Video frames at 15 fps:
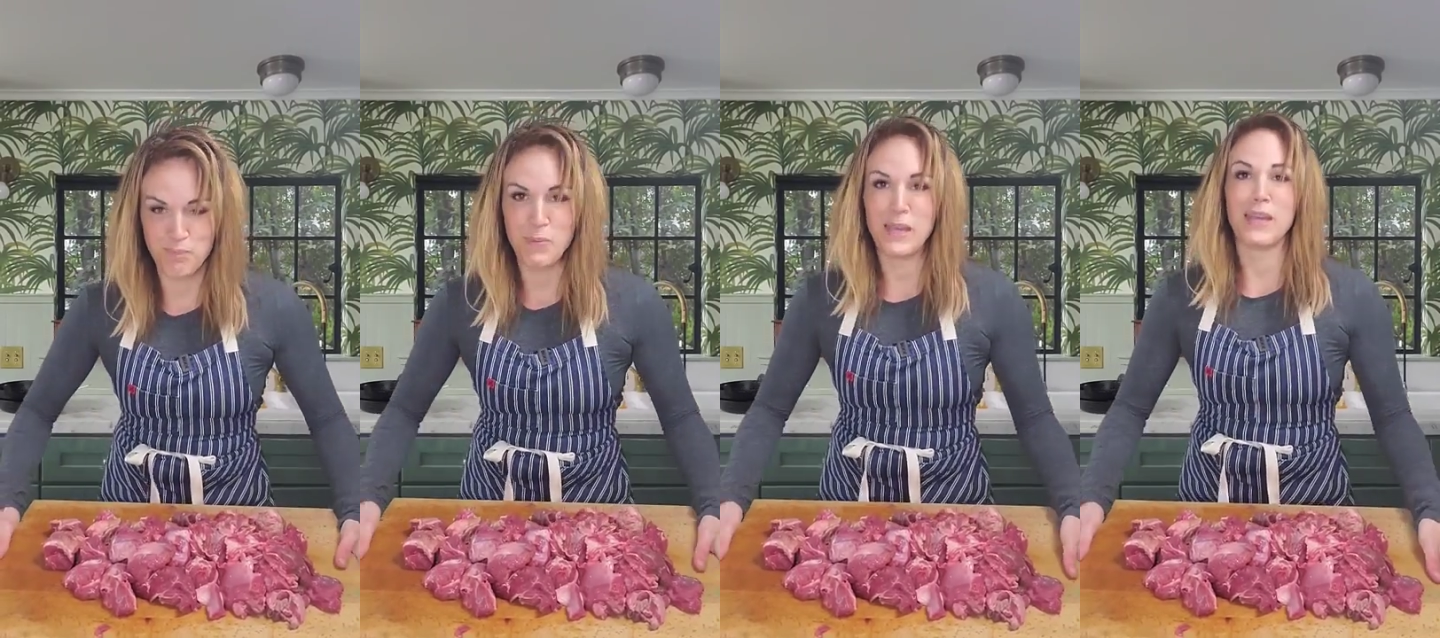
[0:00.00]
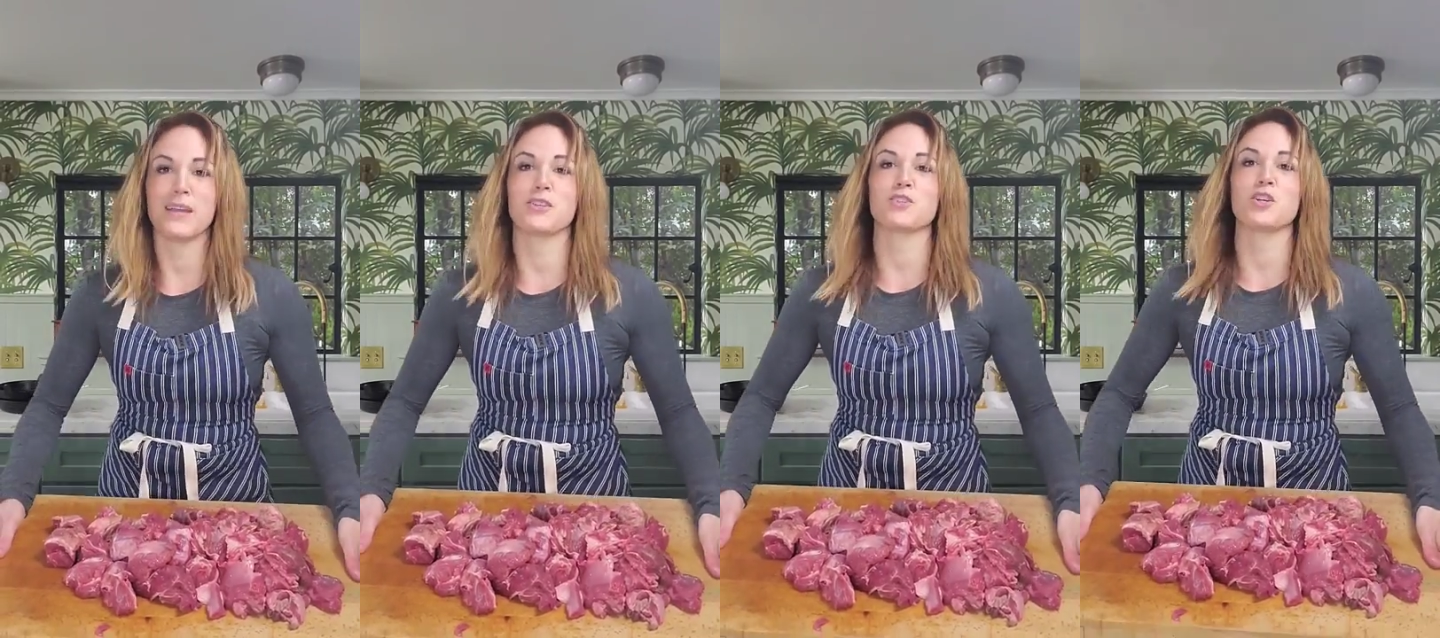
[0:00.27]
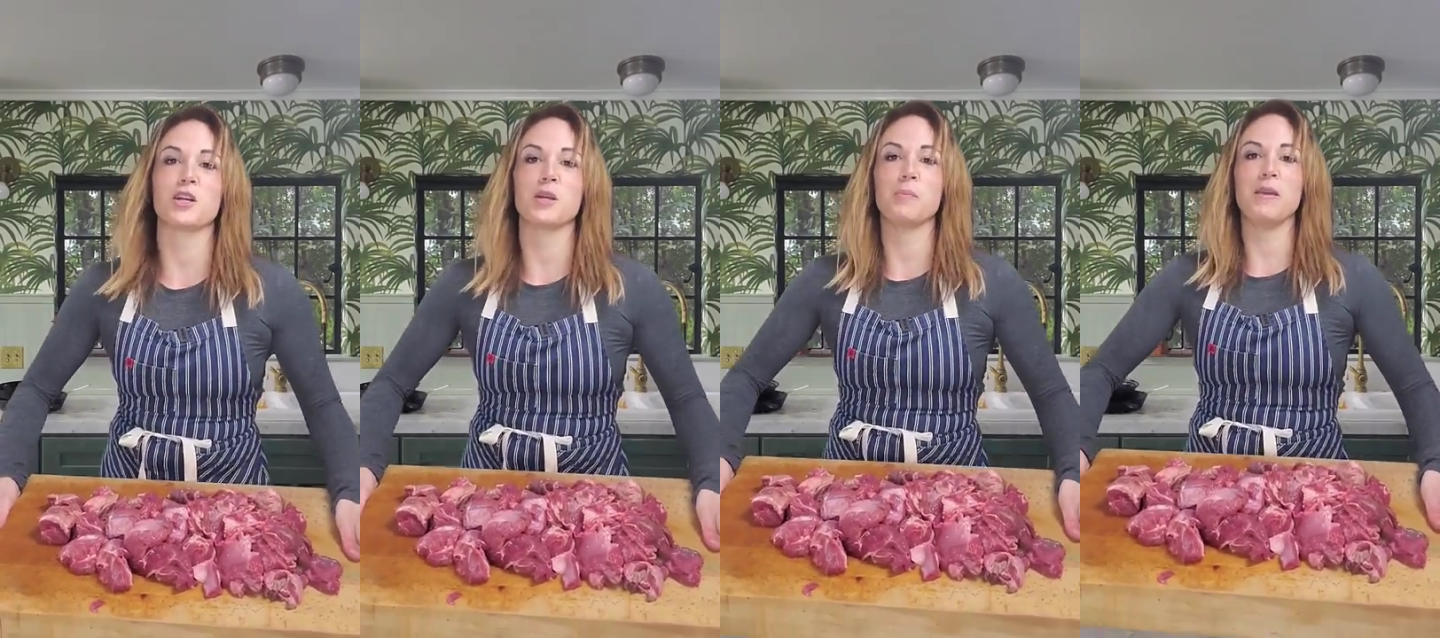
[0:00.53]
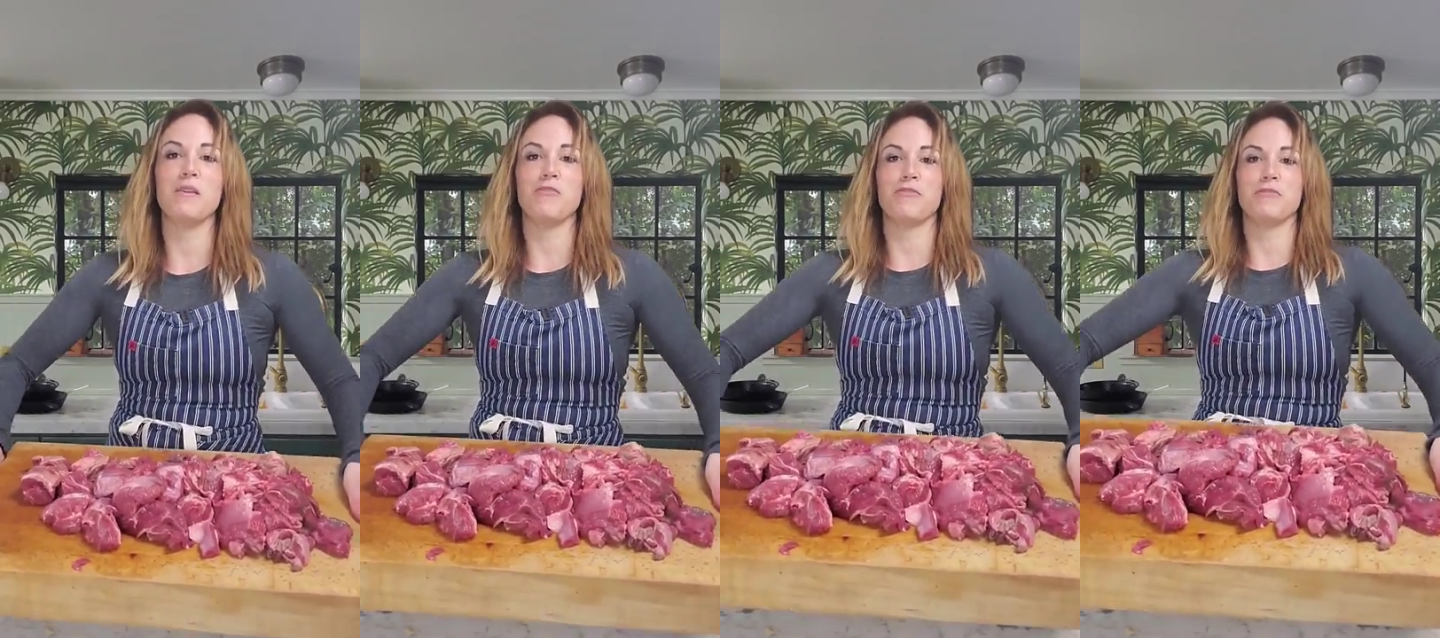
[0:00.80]
big chunk of
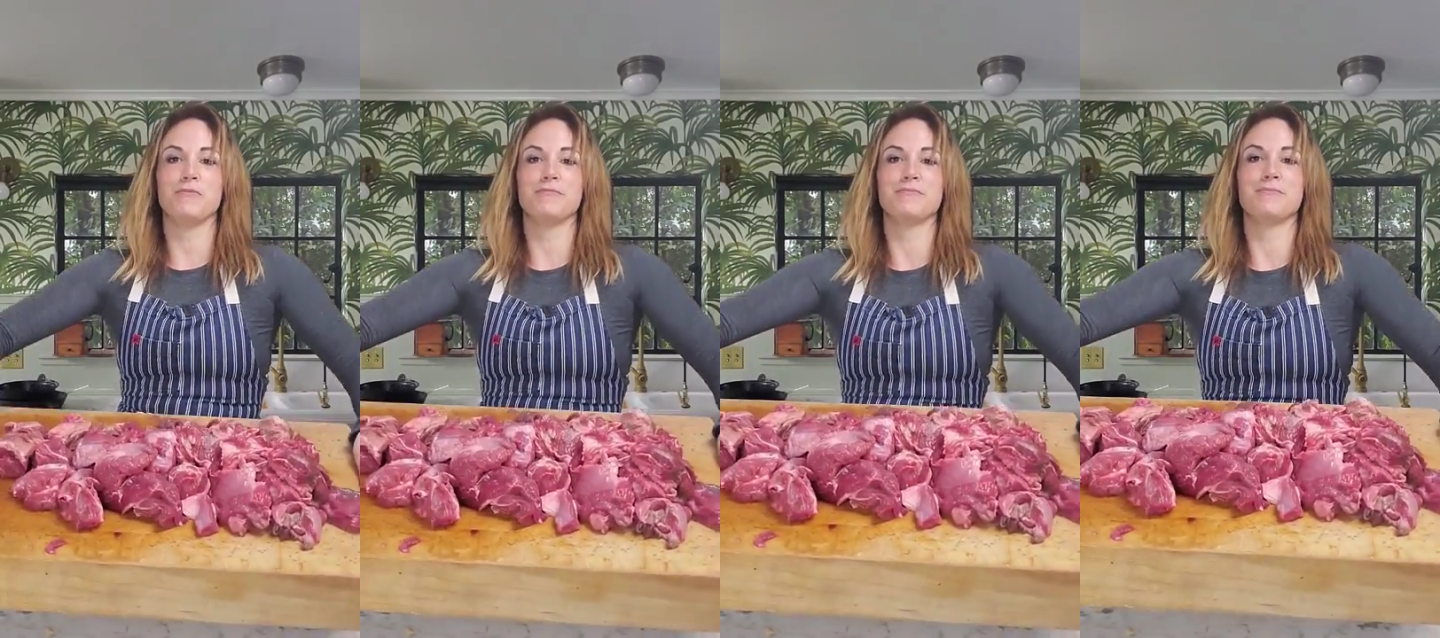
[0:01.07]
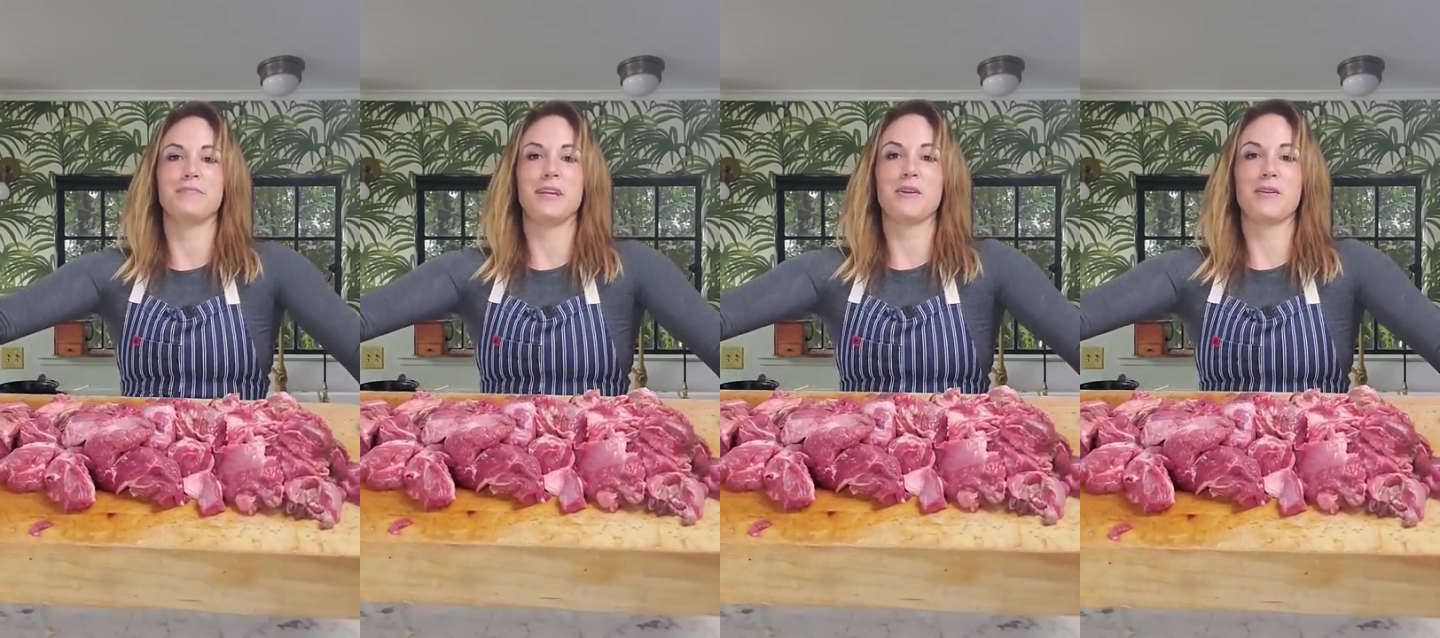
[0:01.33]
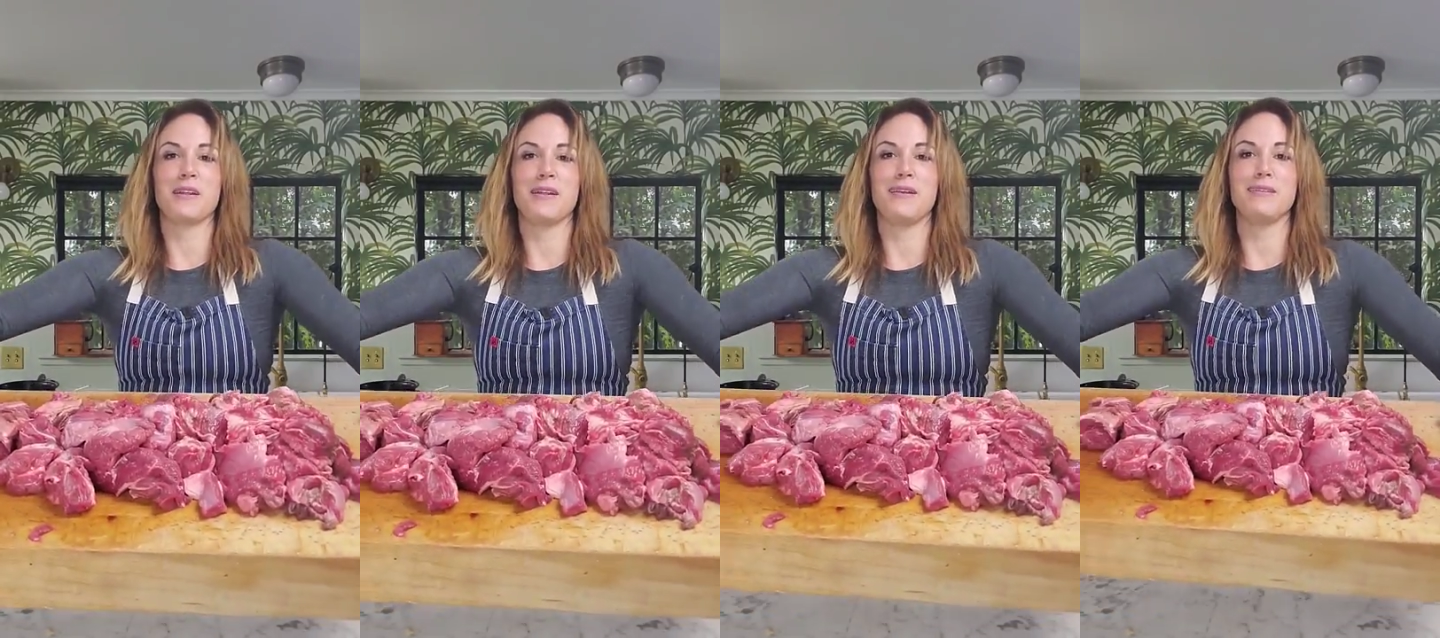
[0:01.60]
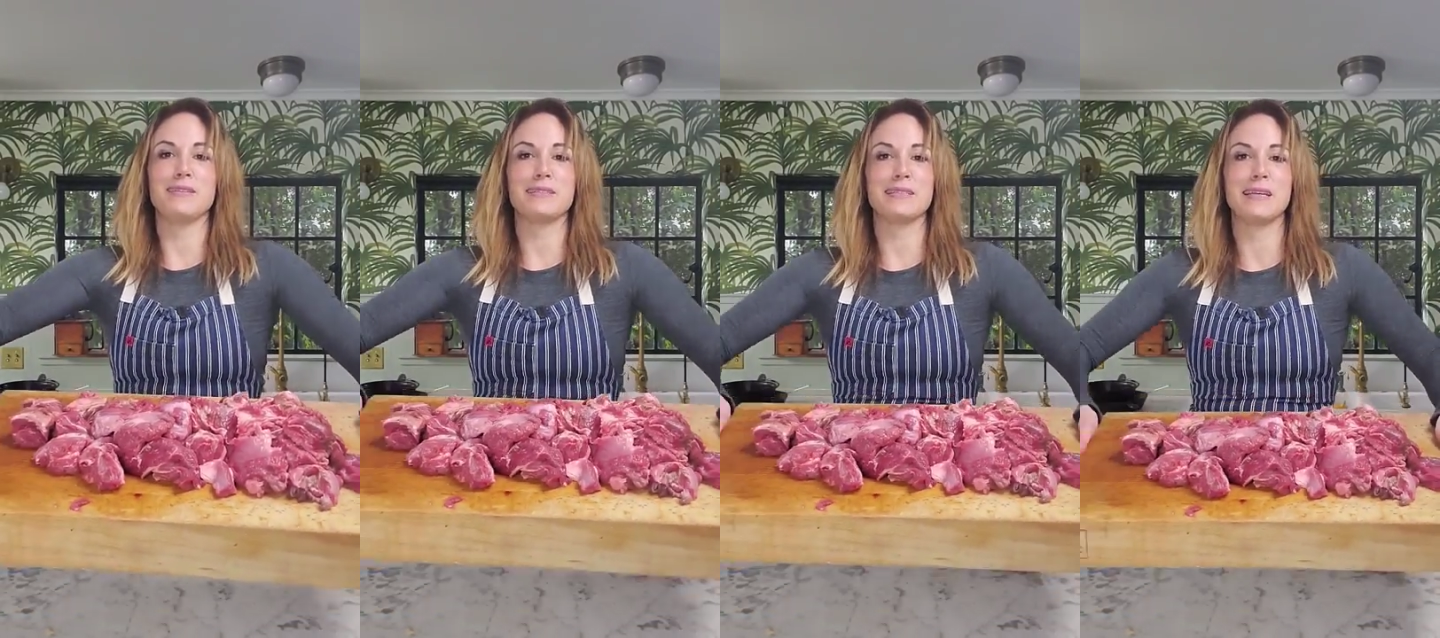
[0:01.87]
beef. There it
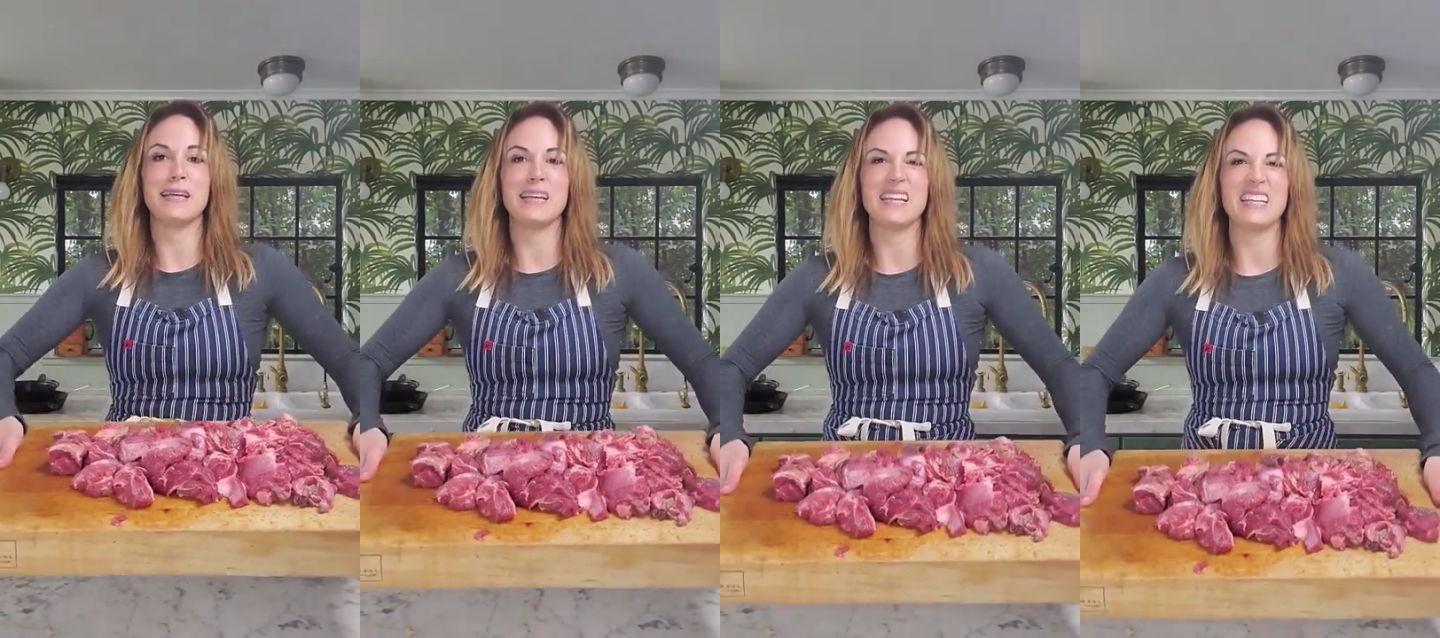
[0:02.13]
is.